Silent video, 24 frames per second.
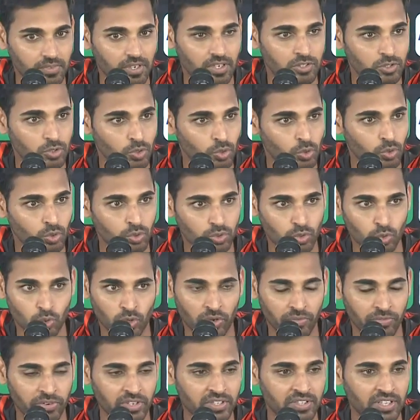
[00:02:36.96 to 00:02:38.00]
us through through
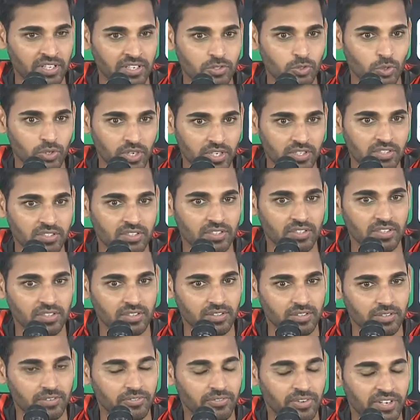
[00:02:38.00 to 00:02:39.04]
everything. So yes, uh,
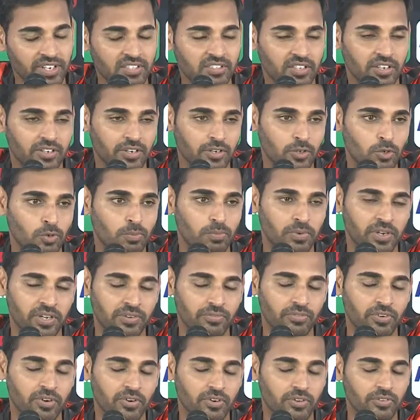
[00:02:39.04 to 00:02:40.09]
uh, very excited to play in
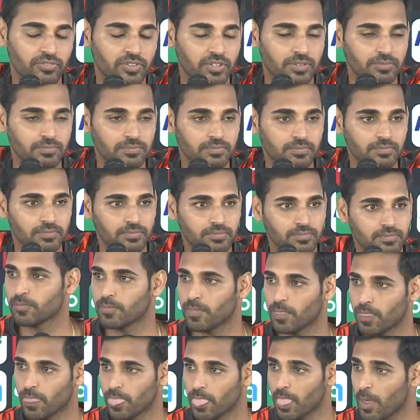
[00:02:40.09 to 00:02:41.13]
front of them.
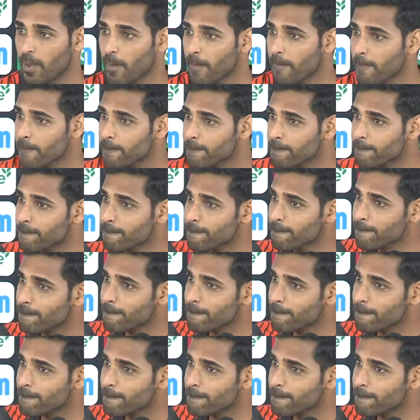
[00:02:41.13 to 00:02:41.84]
Just what about the